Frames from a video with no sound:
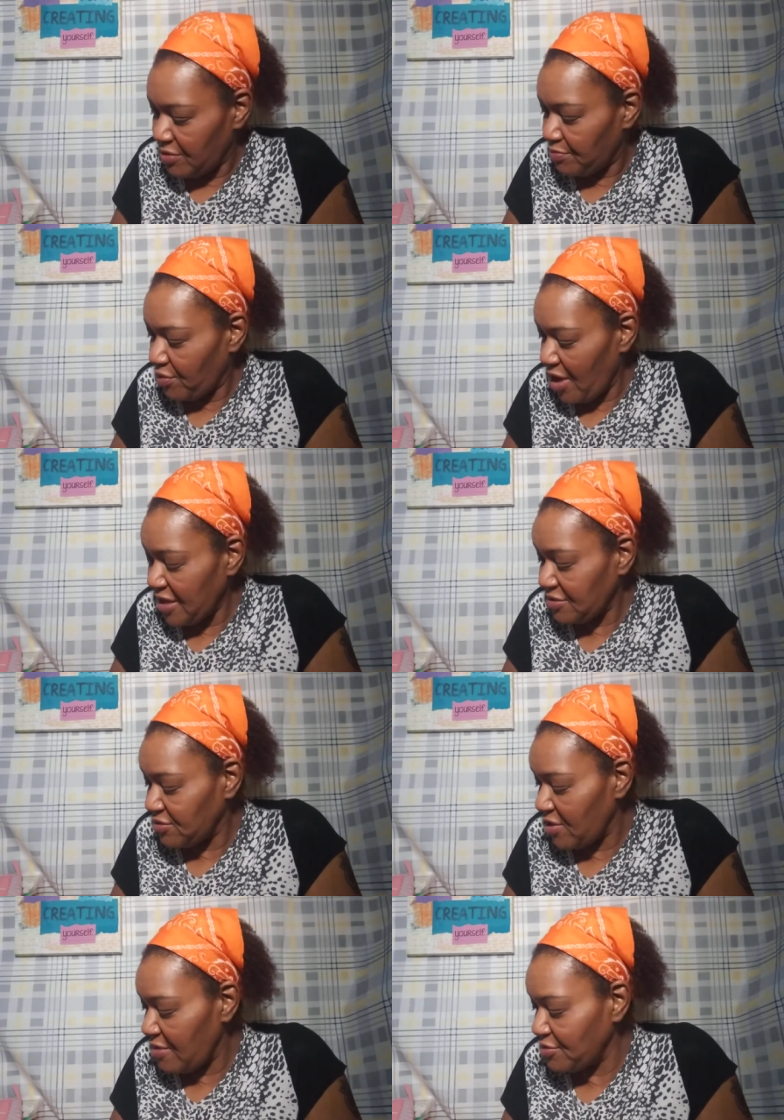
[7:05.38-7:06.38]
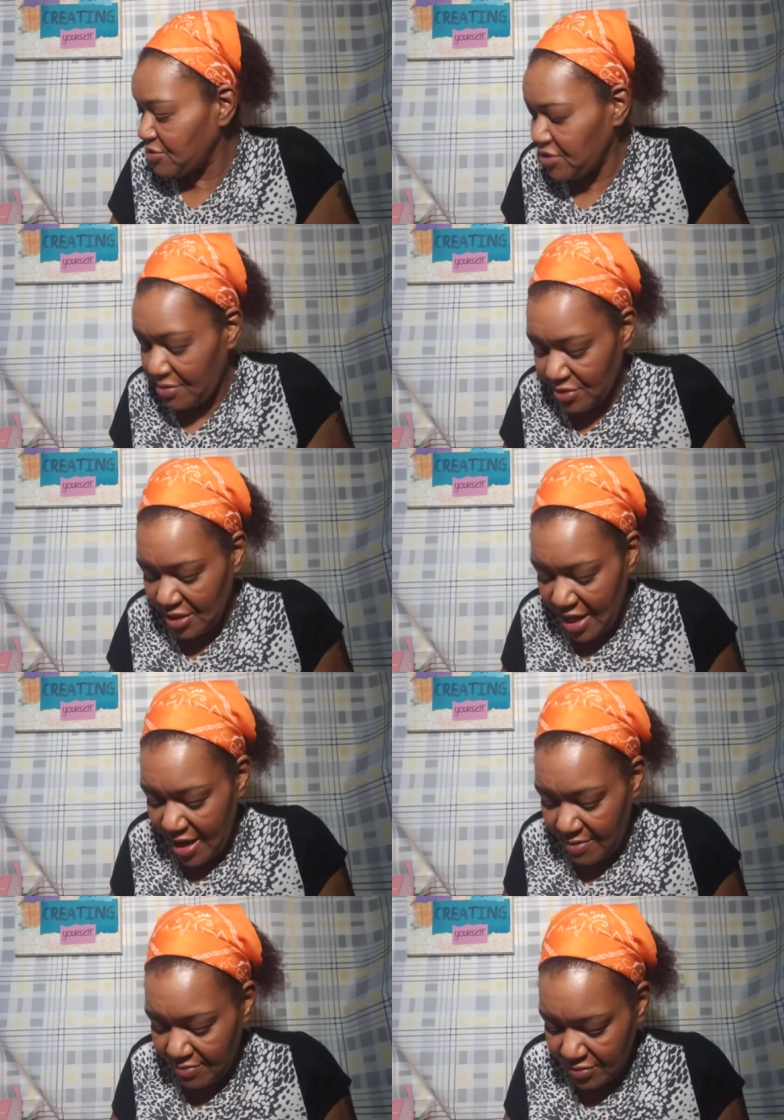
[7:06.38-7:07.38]
price, you're able to double the
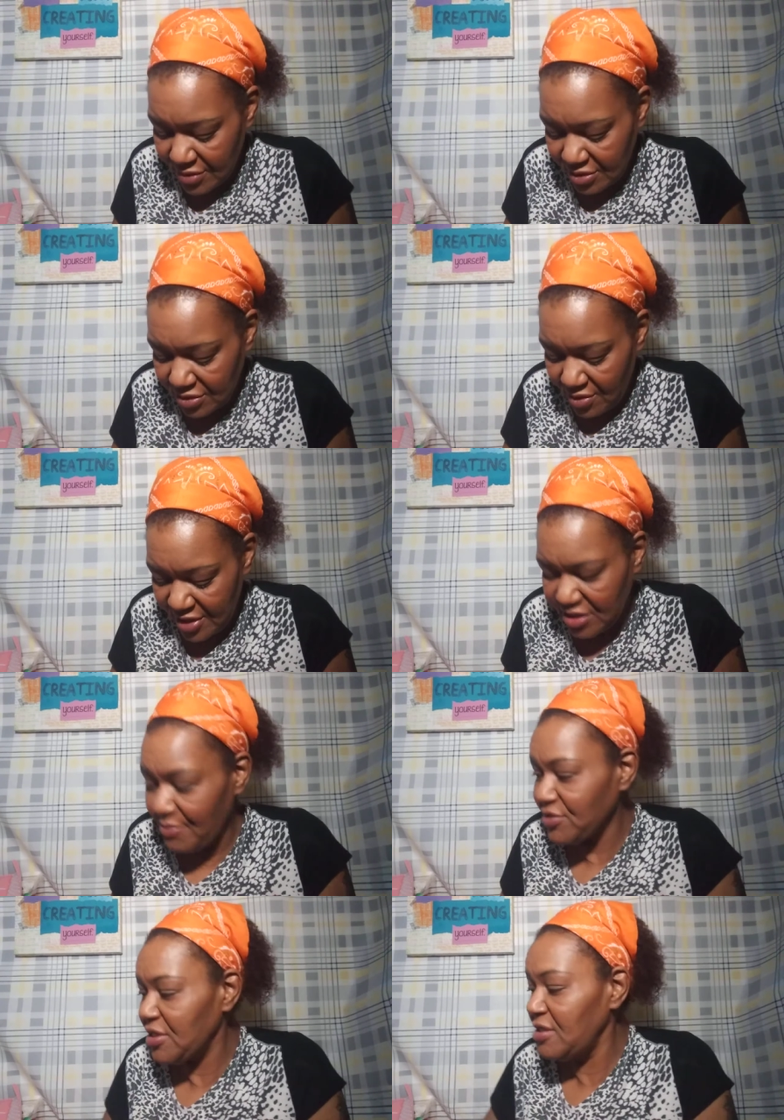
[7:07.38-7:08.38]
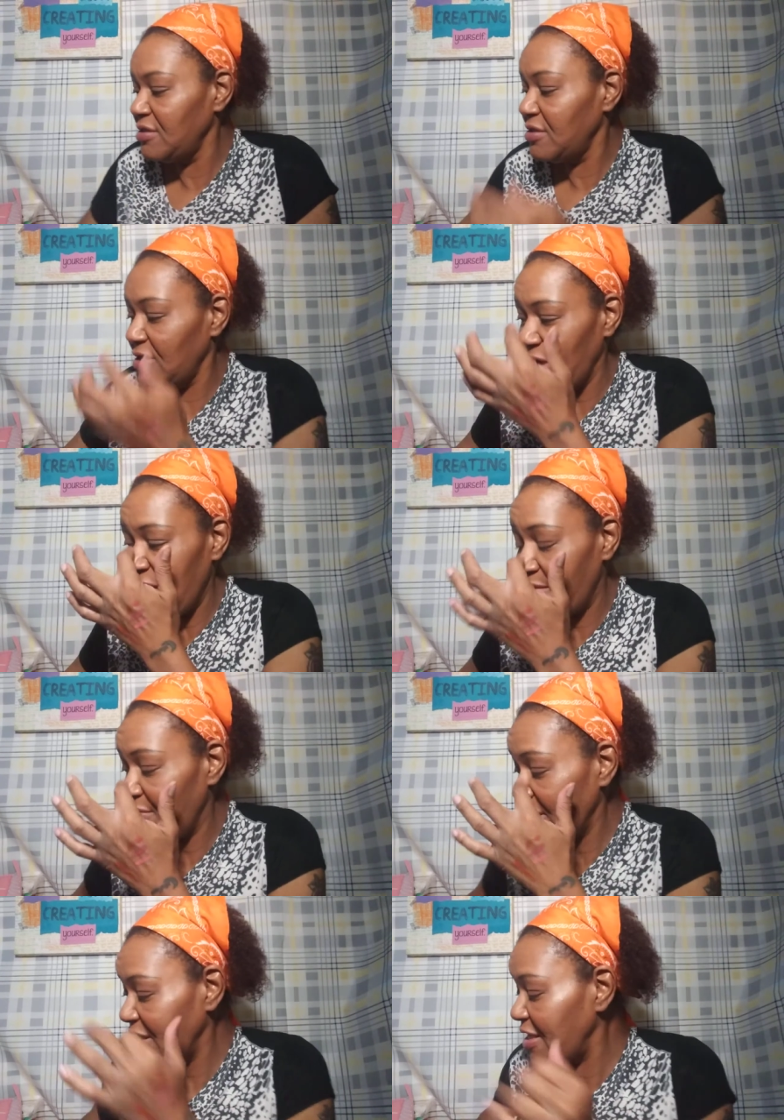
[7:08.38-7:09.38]
glam. So I doubled the glam
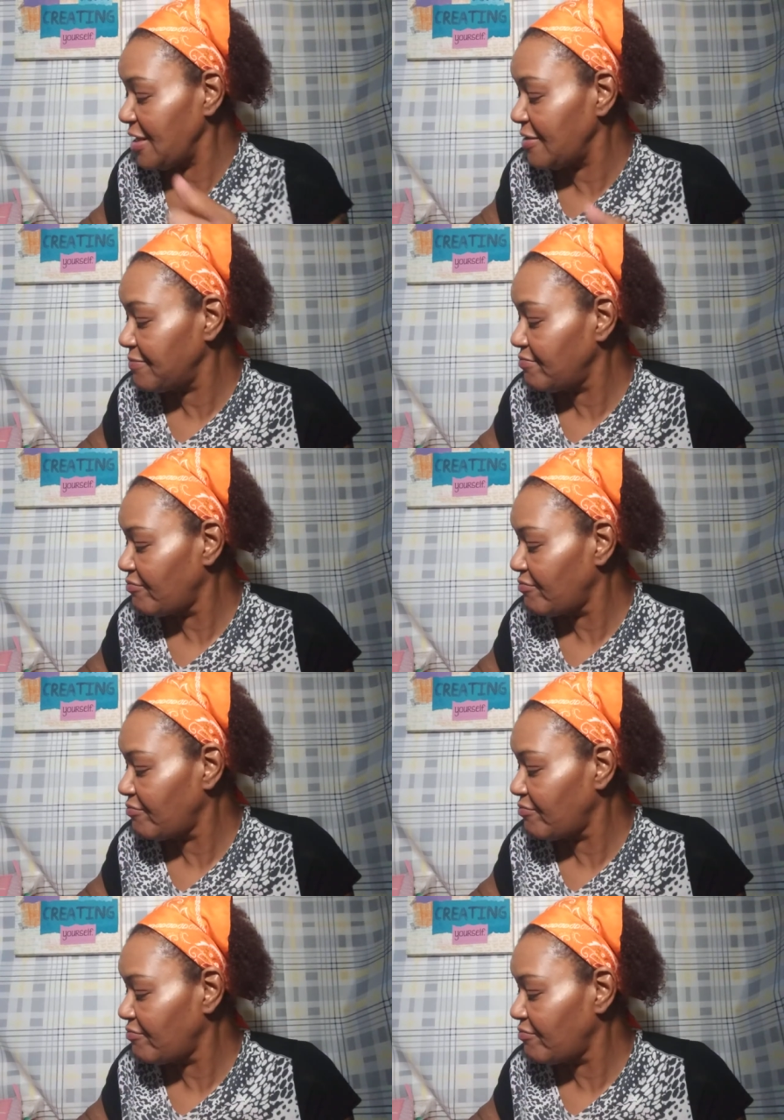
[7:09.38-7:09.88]
by getting,